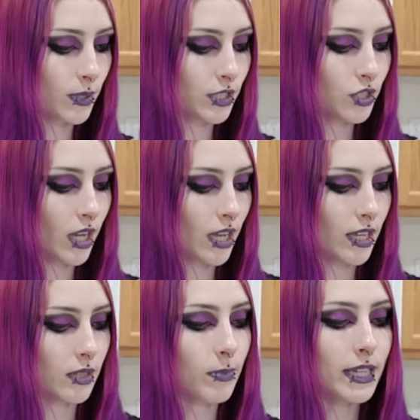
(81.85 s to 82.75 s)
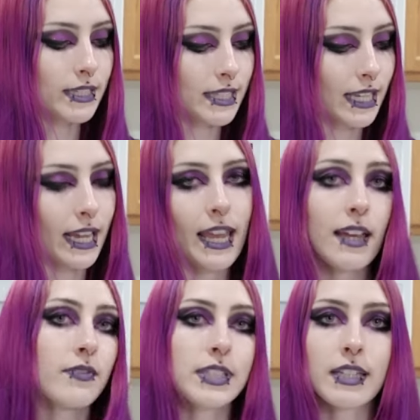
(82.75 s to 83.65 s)
which uh, the biggest thing I
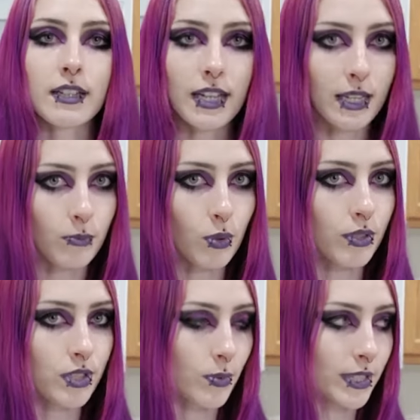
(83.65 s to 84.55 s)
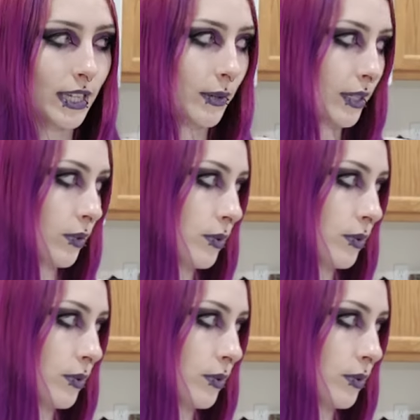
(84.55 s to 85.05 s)
have is like a cutting board, so we'll see how it